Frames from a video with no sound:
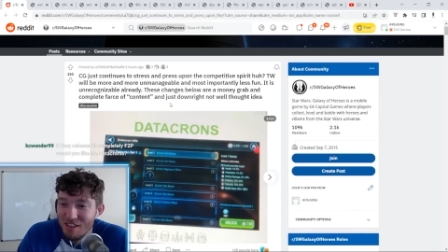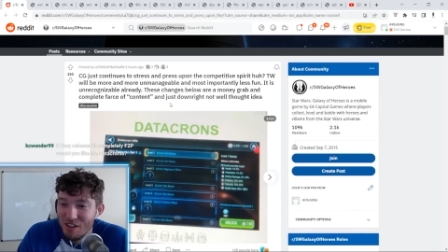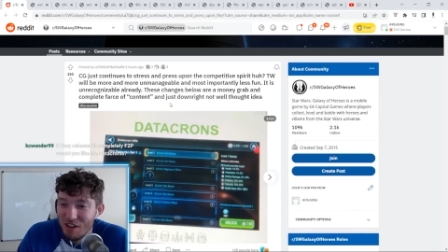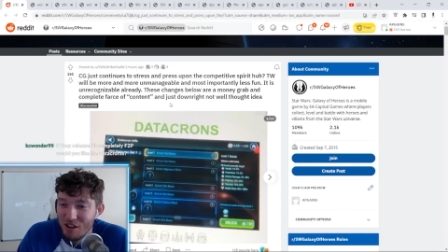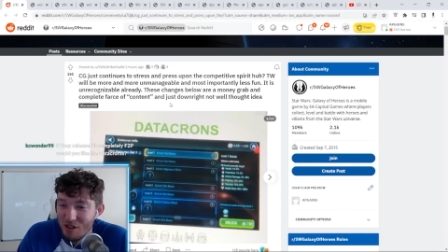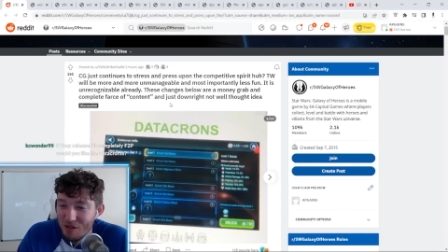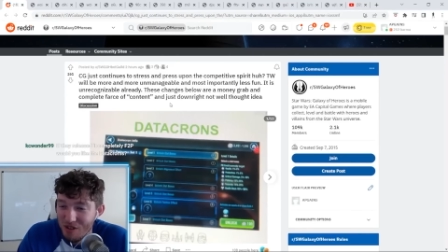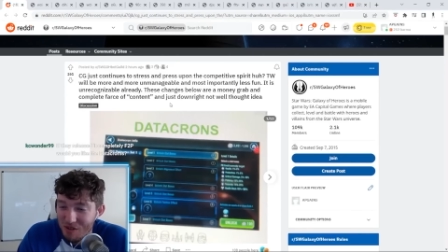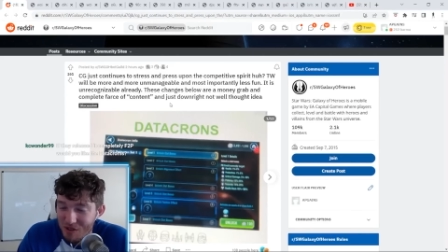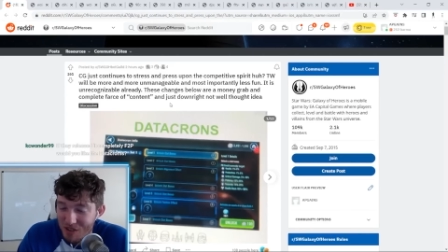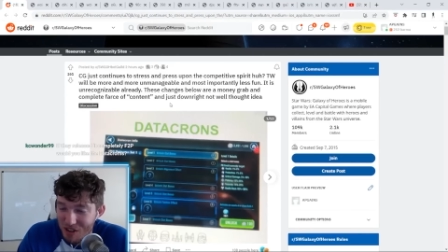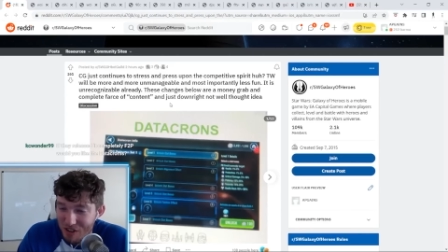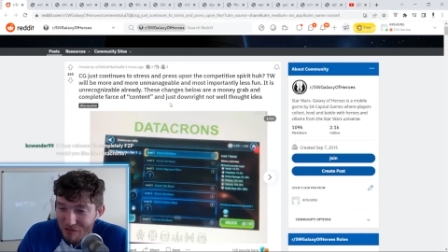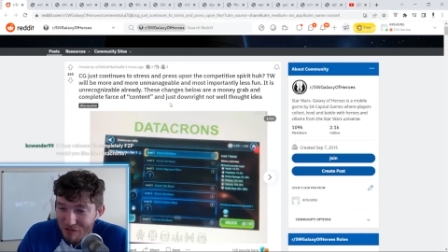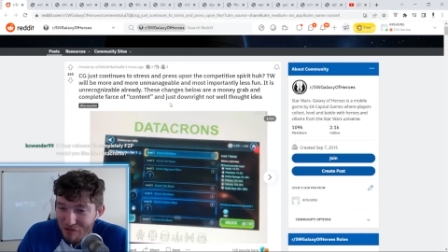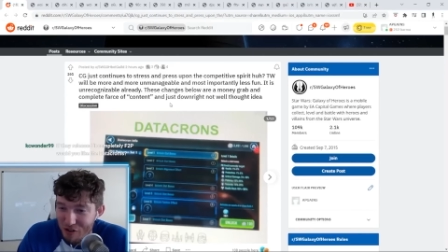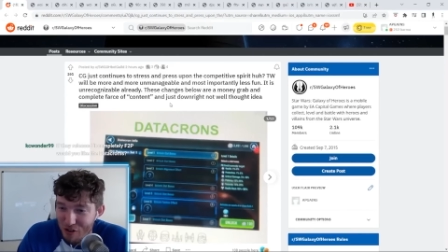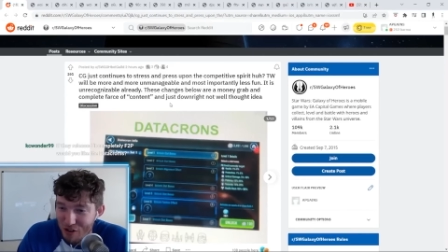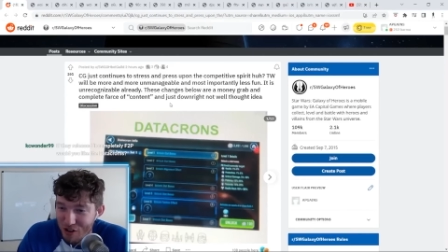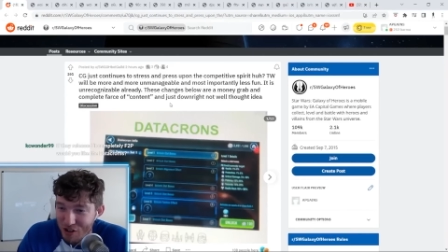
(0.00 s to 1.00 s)
you know he was on the
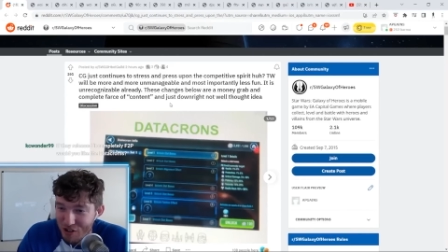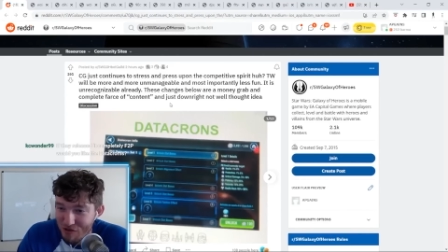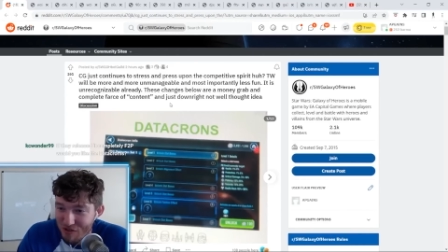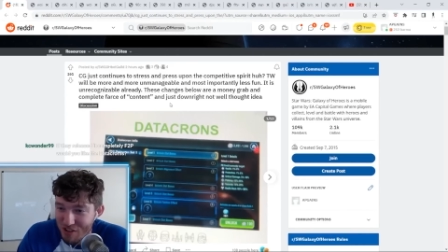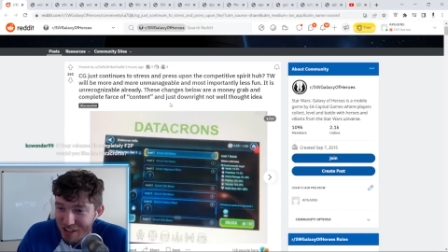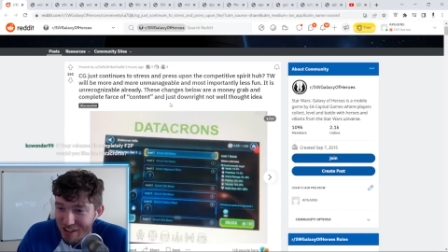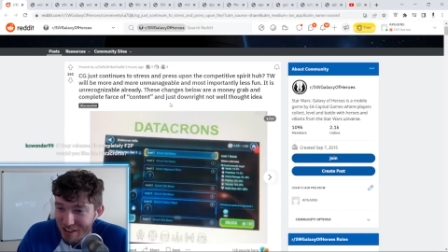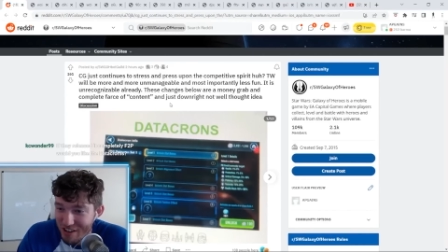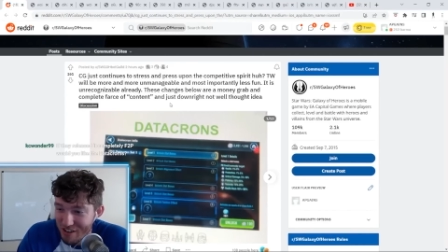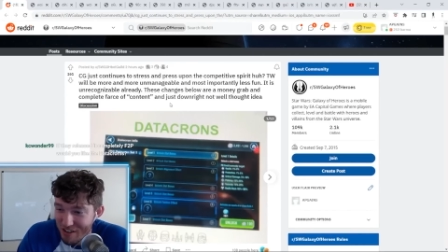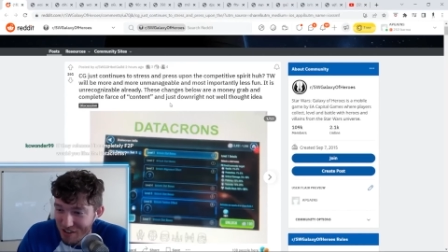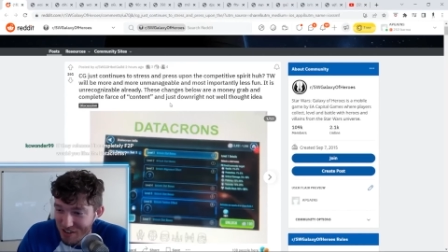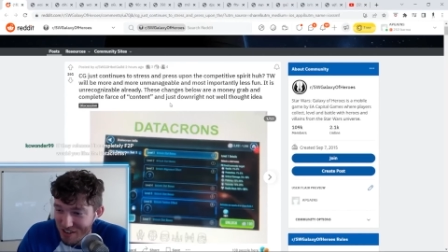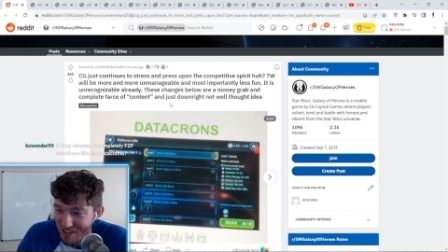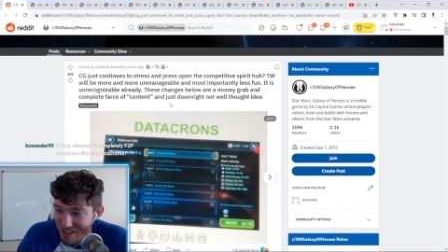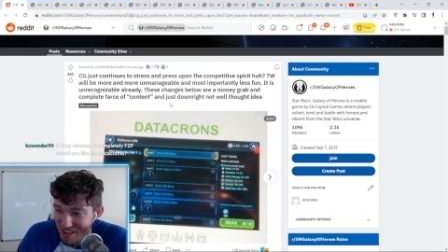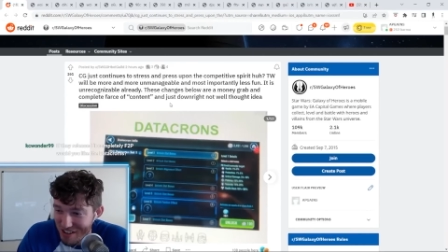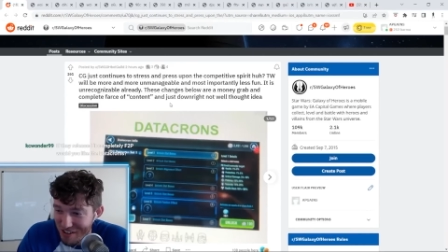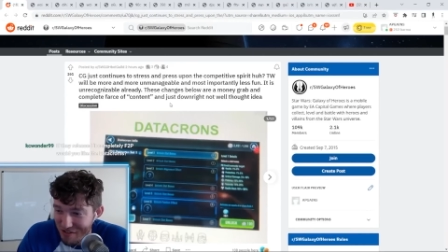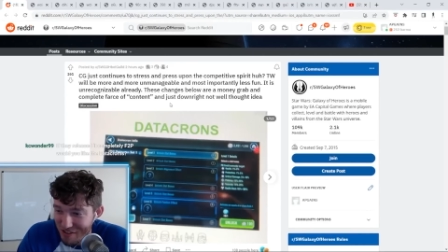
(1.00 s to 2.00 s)
verge of tears
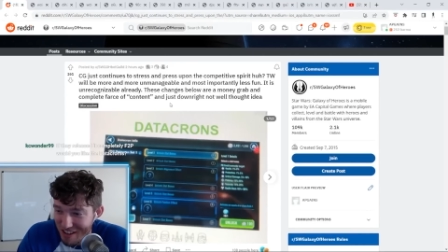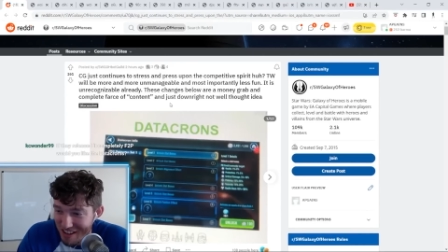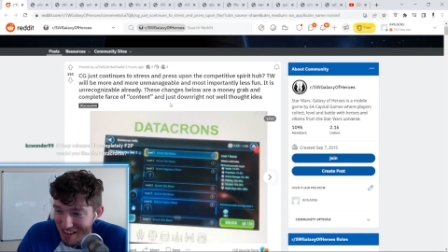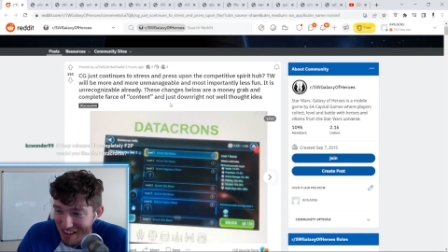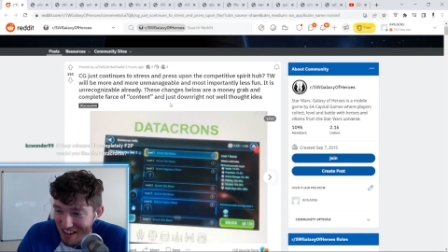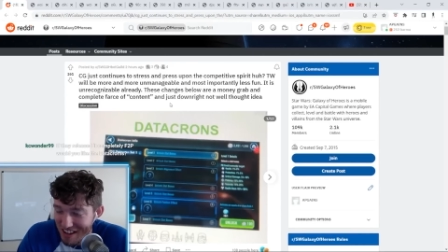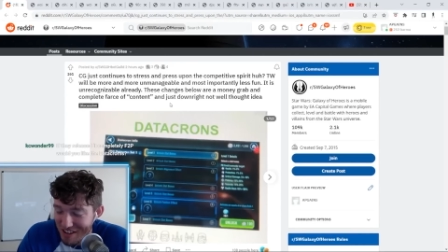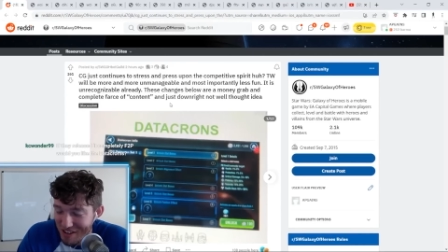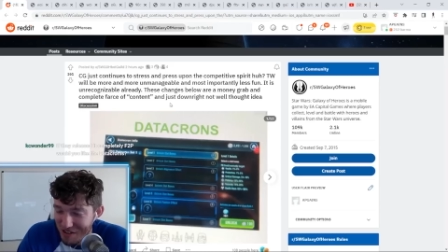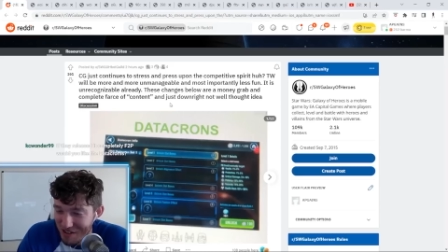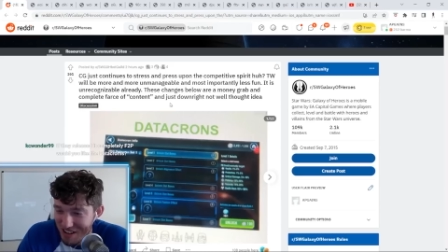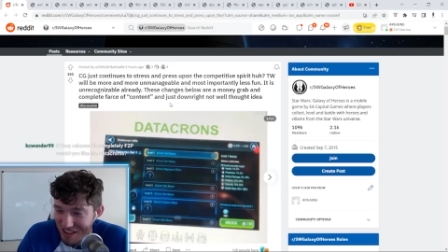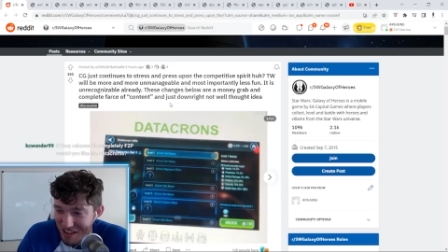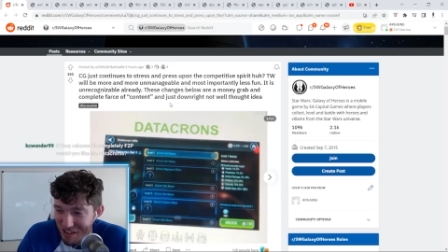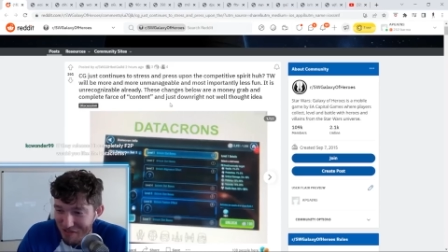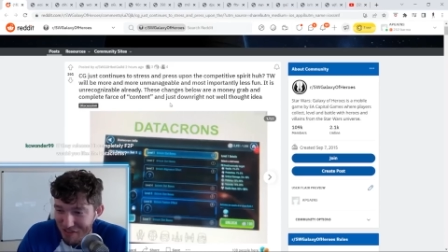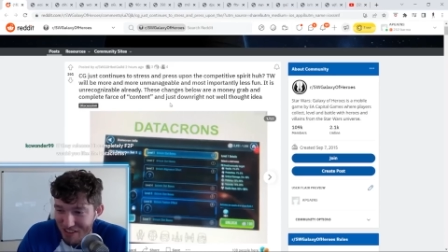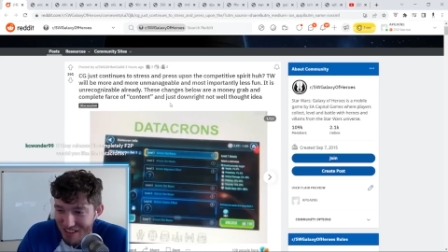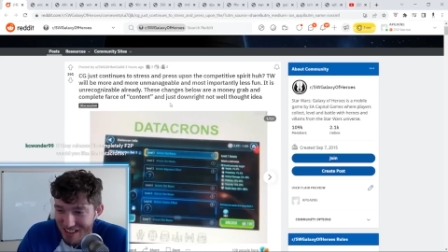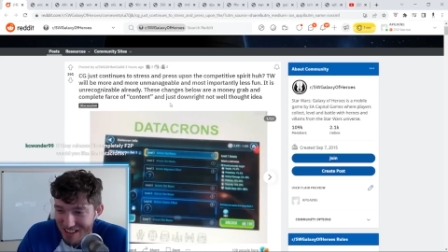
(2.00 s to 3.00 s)
and stuff like that. So I
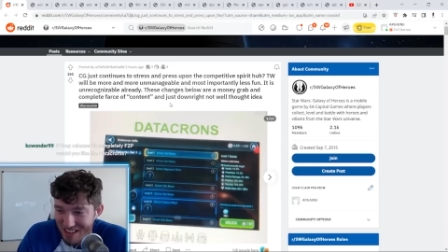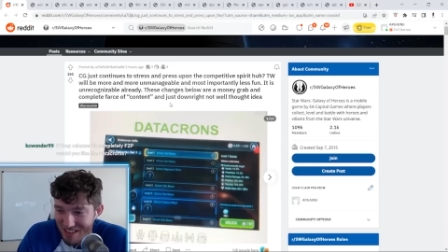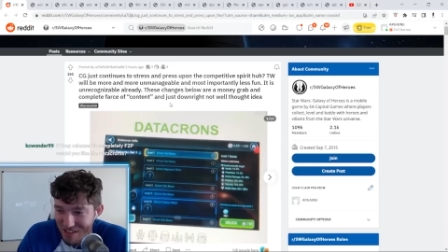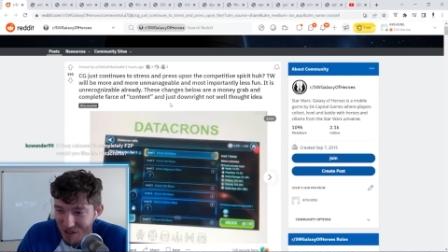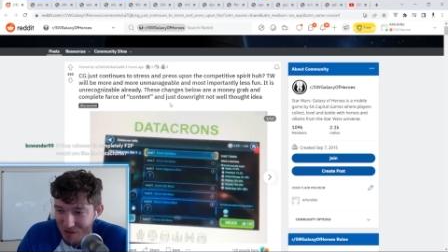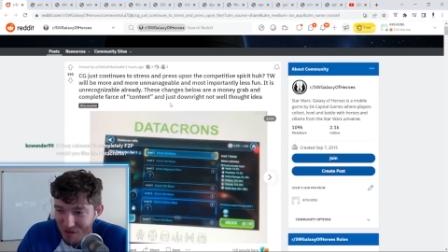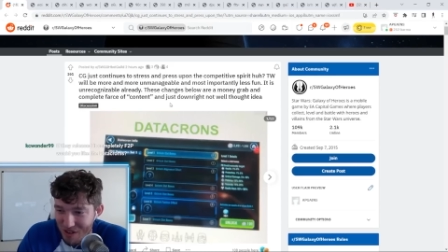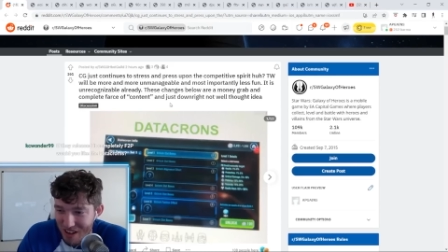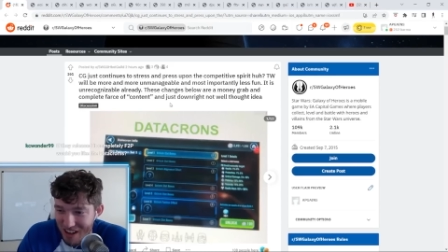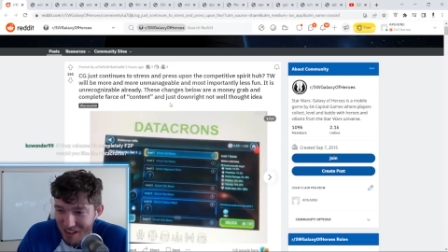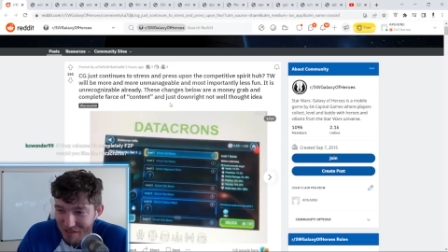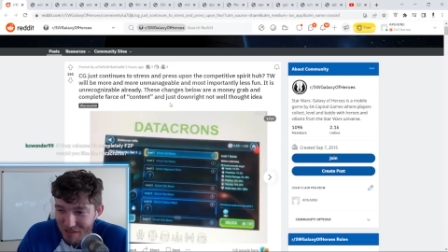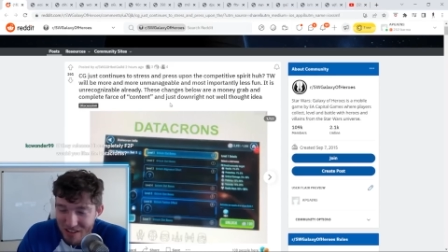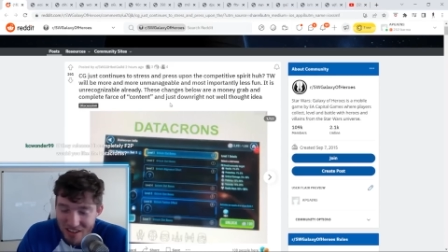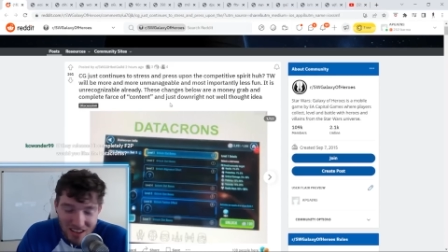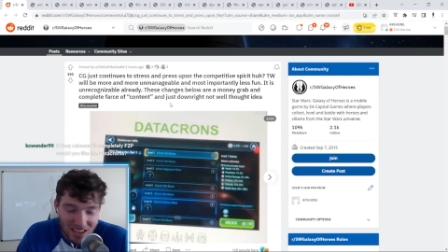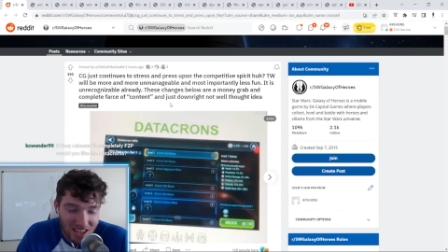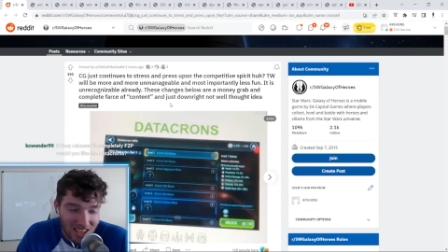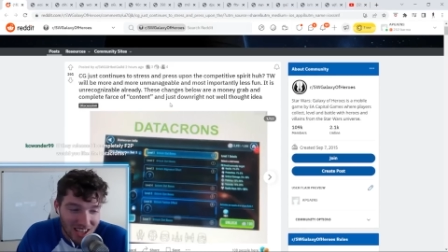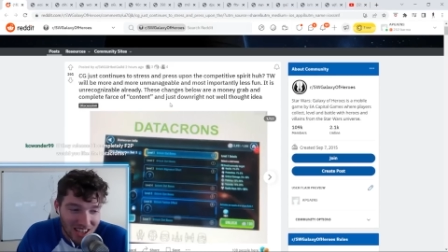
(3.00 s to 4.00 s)
definitely don't
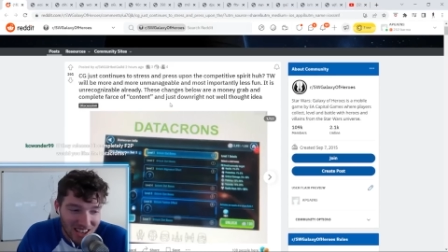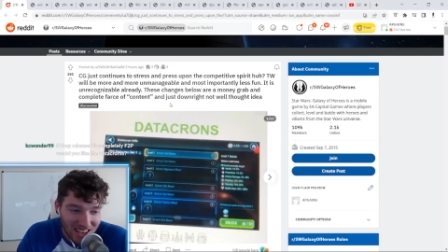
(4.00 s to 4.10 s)
envy.